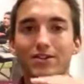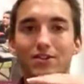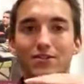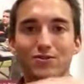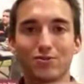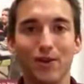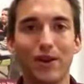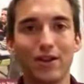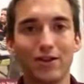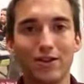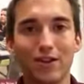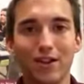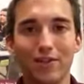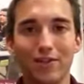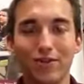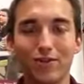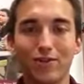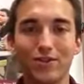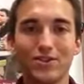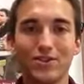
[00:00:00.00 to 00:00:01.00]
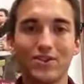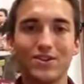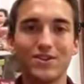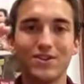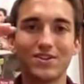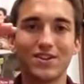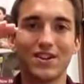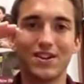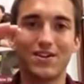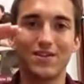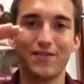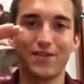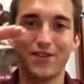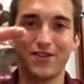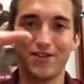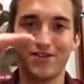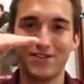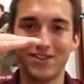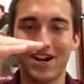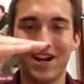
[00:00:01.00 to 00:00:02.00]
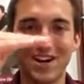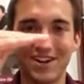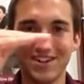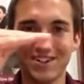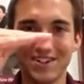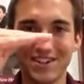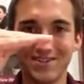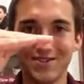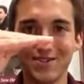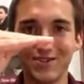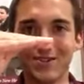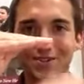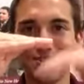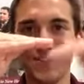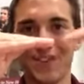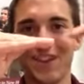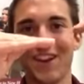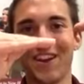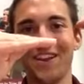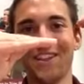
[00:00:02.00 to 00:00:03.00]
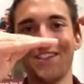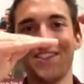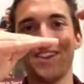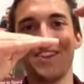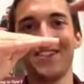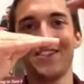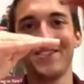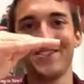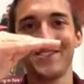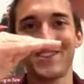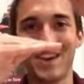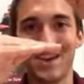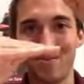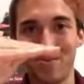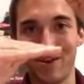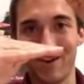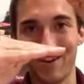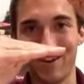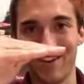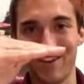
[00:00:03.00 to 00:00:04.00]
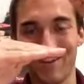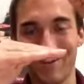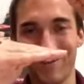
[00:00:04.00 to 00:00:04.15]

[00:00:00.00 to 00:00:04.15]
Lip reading: There's regular level courses, then there's honors level, and then there's AP.